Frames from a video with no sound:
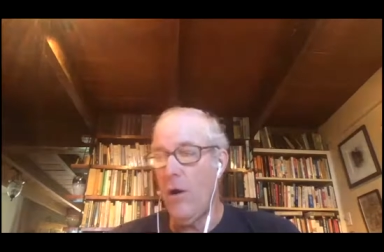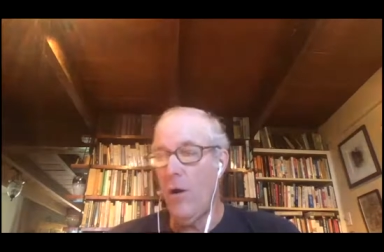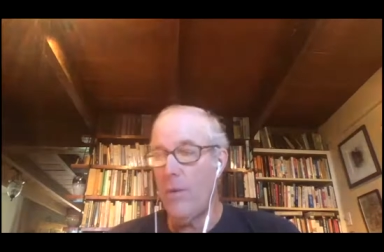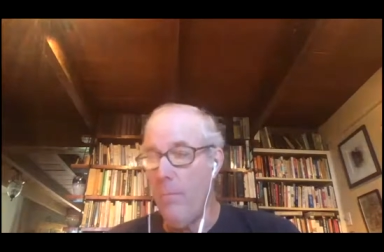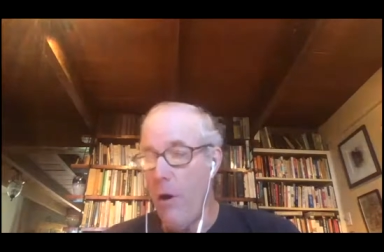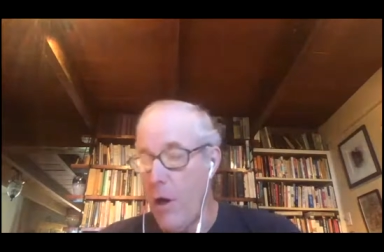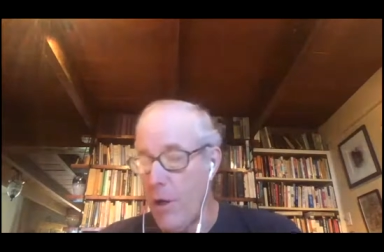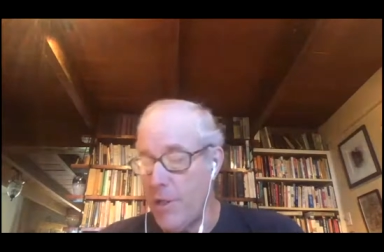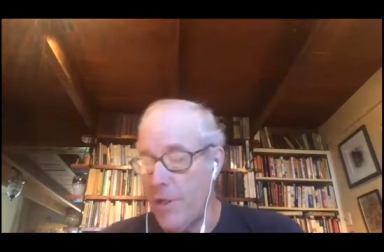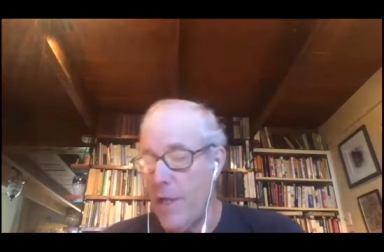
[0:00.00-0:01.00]
on
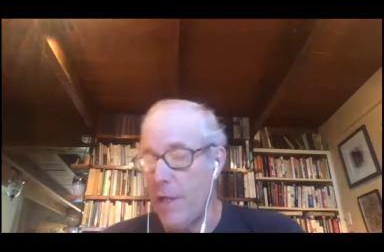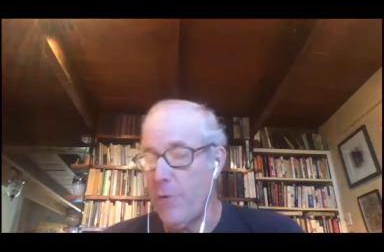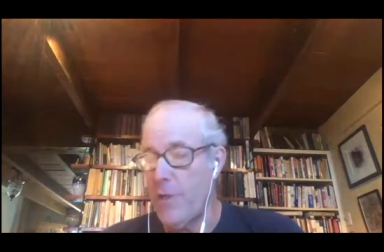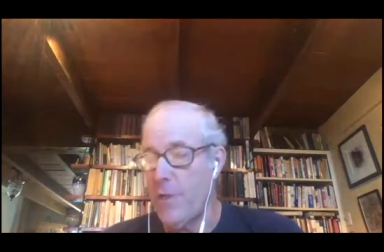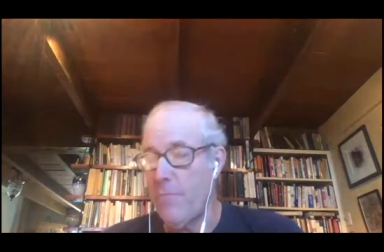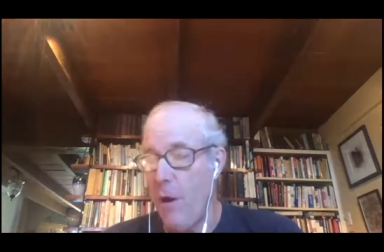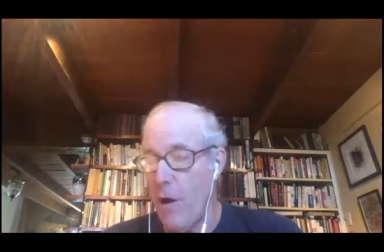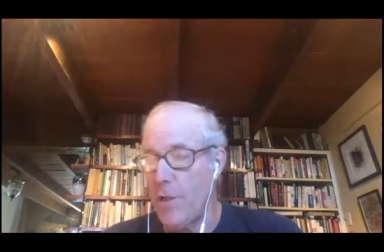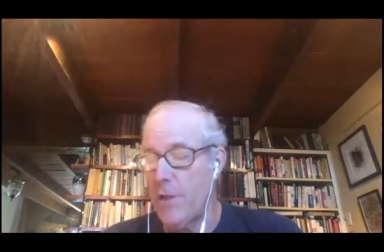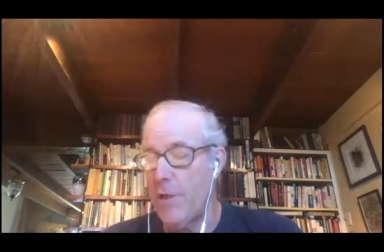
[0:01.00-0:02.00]
margin, increasing
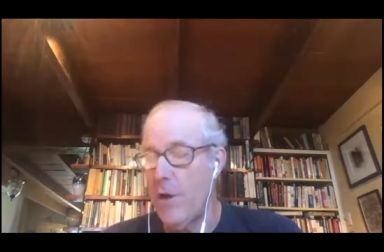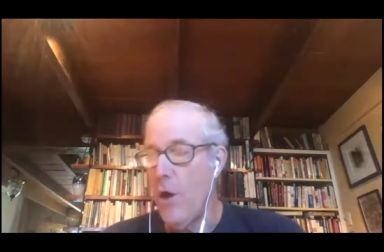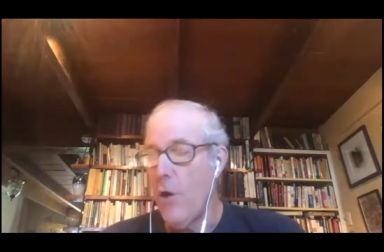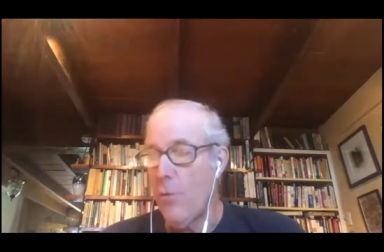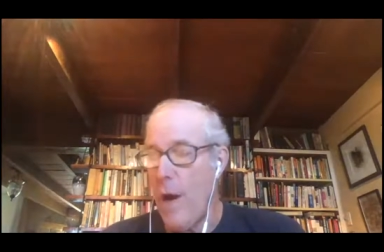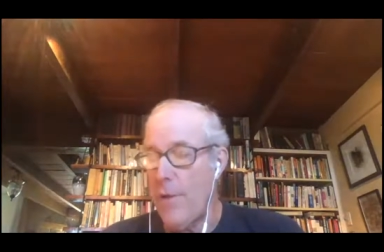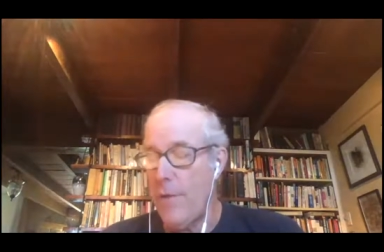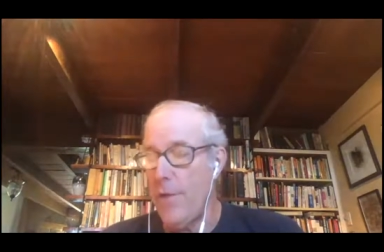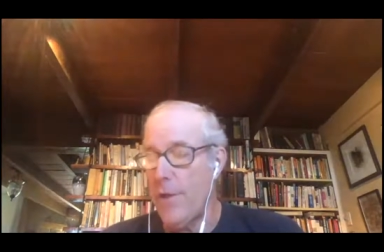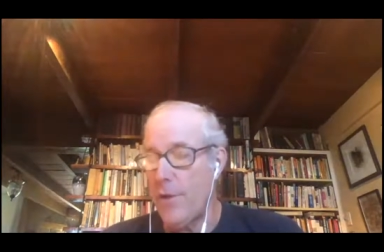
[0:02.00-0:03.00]
margin rather
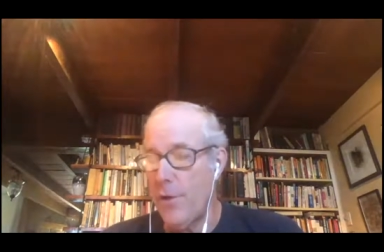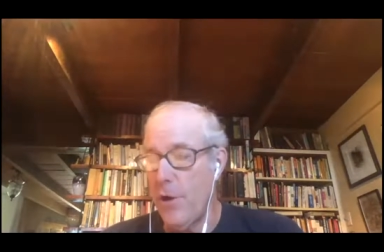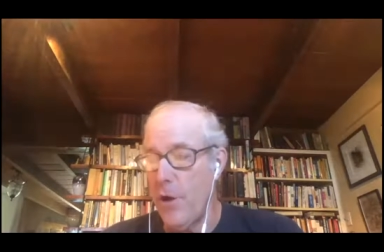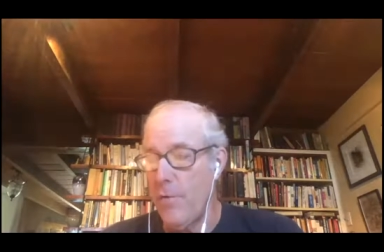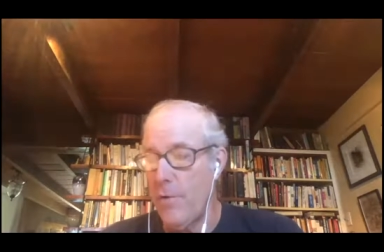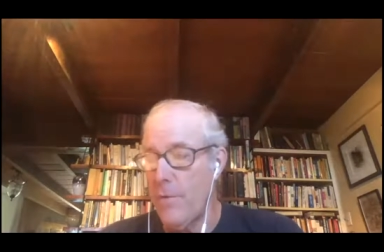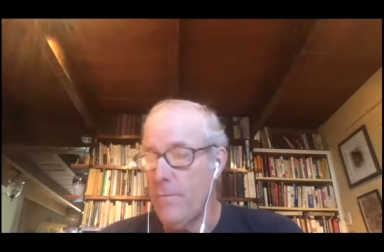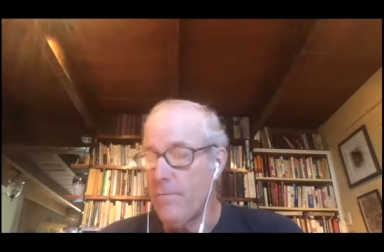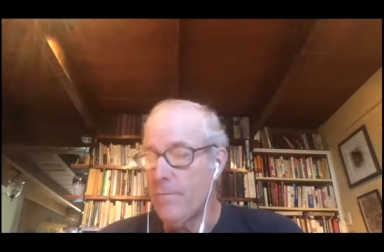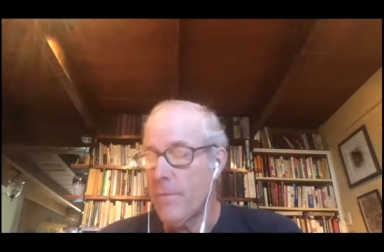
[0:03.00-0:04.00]
than turnover.
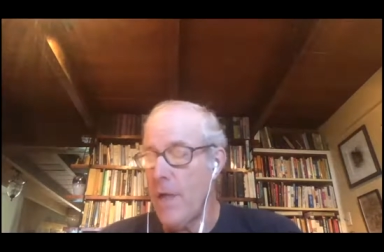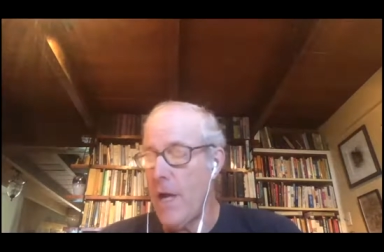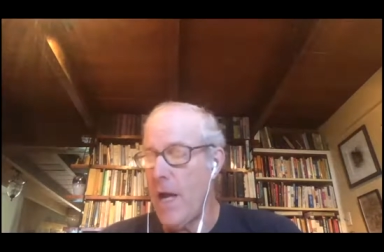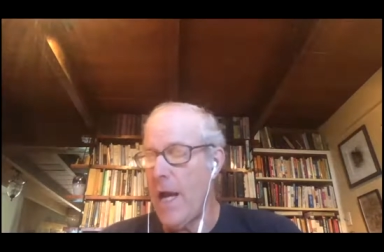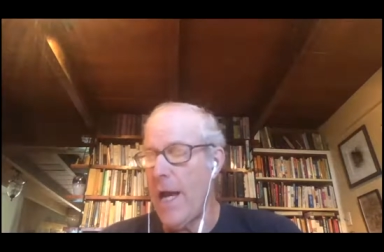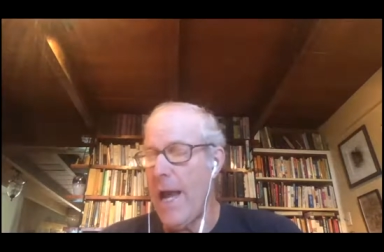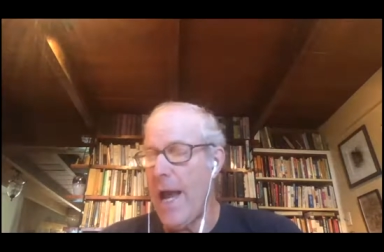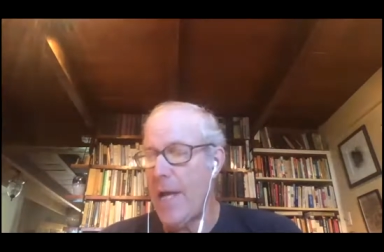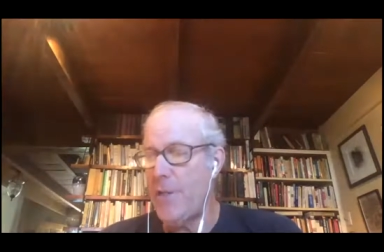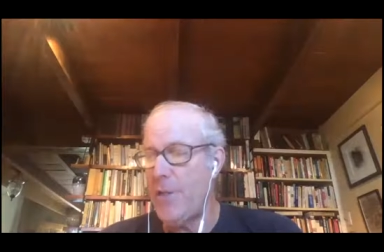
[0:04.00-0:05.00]
Uh,
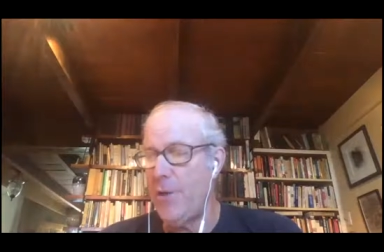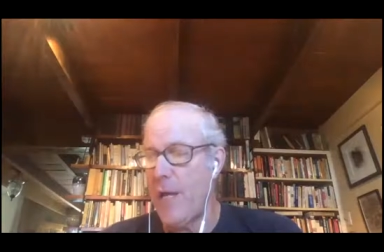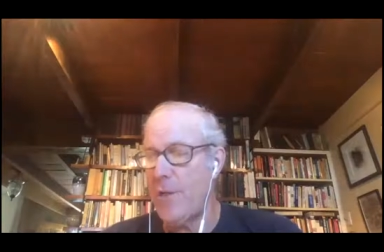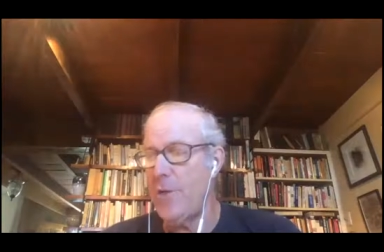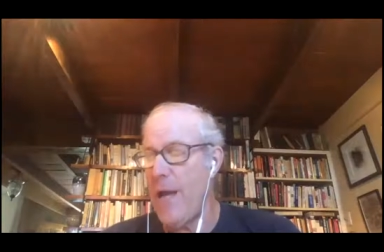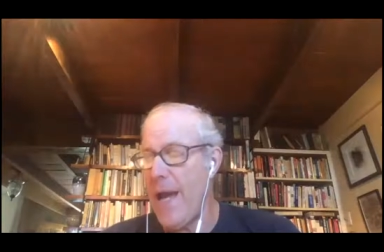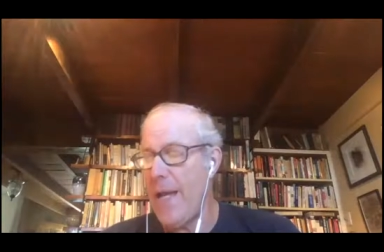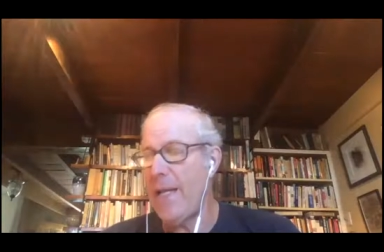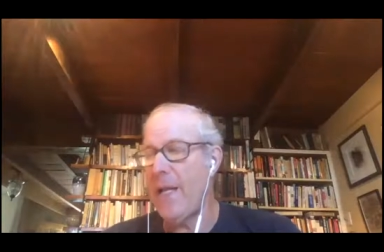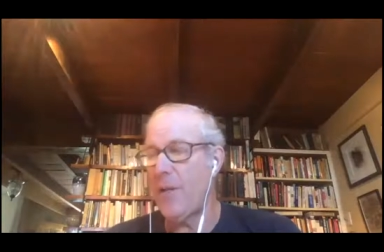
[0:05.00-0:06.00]
as you as you head
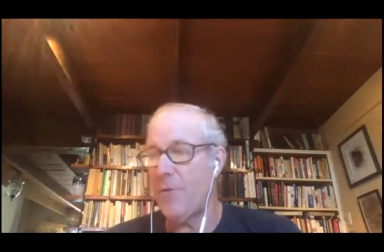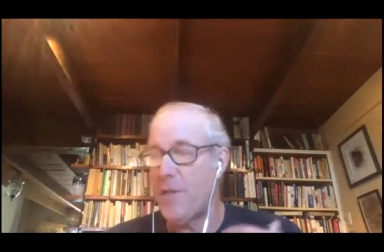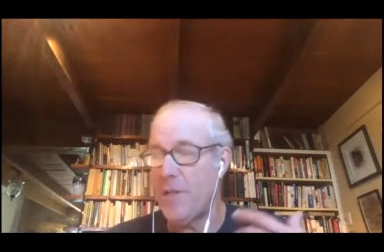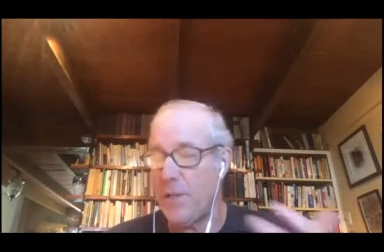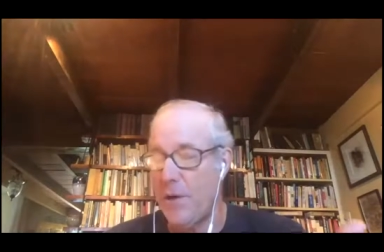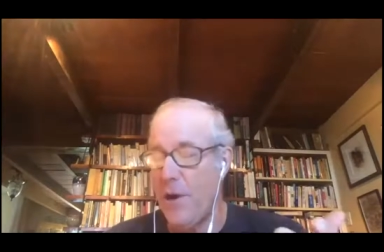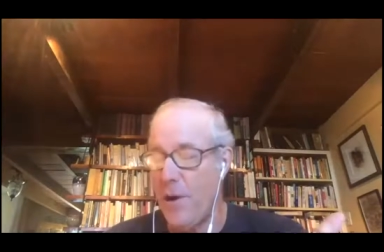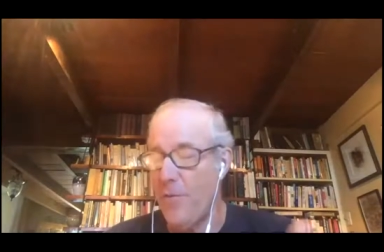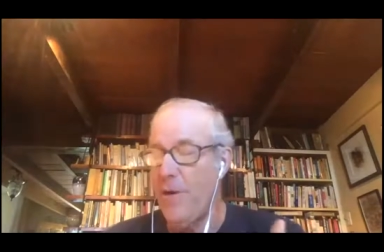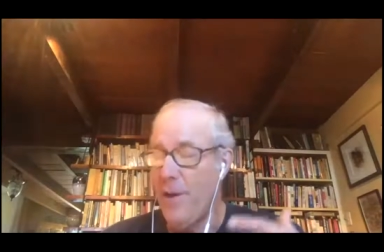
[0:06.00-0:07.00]
into increasing
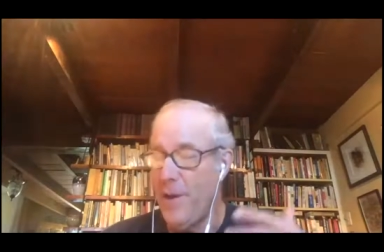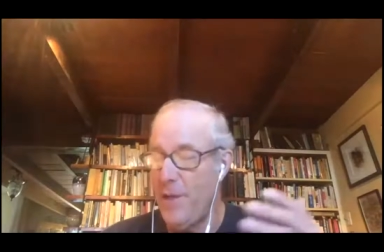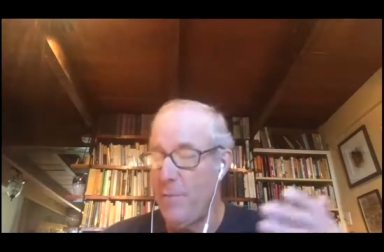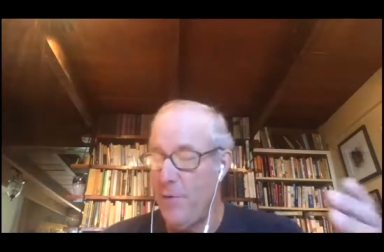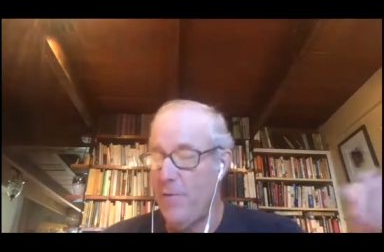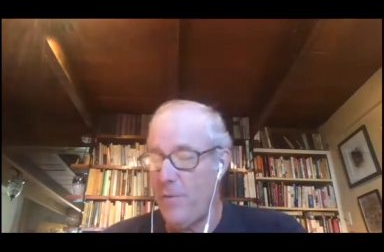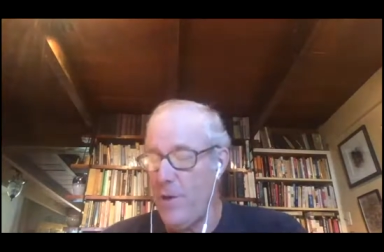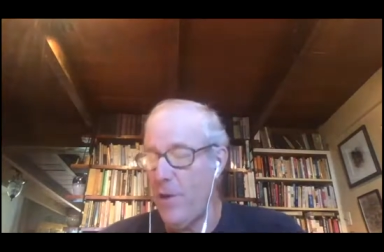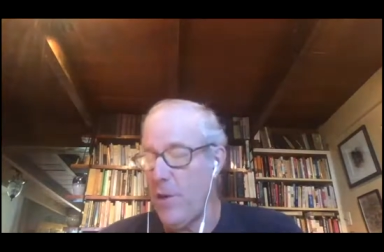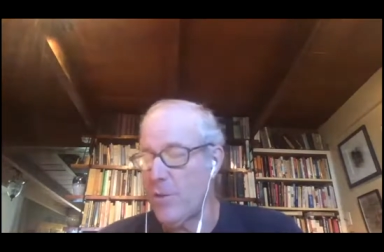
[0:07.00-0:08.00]
turnover, you move you
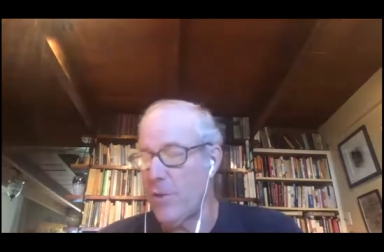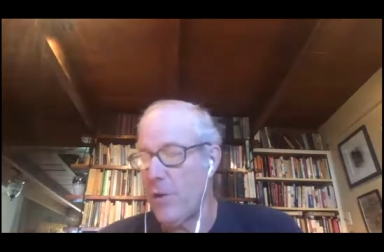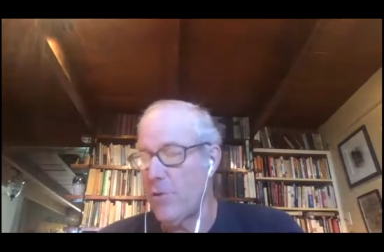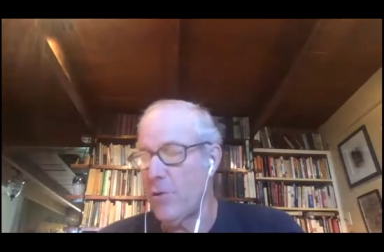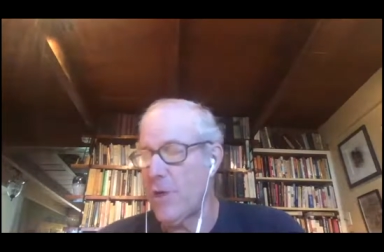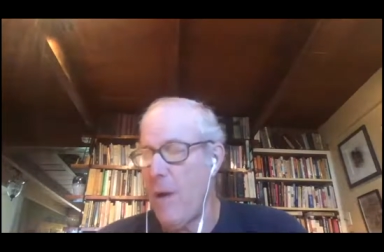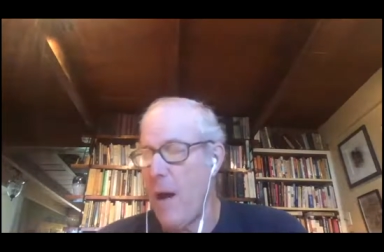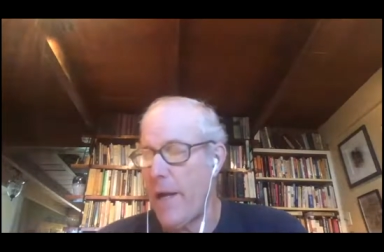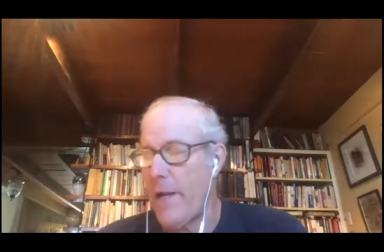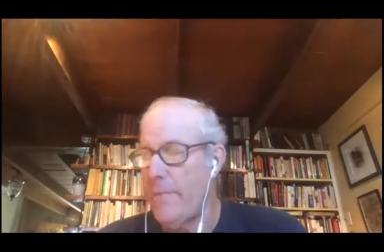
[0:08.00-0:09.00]
know closer and closer to
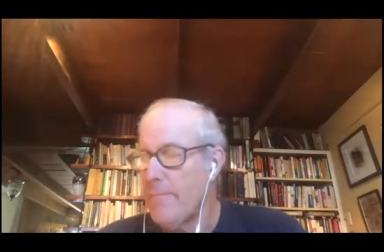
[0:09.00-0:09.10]
commodity.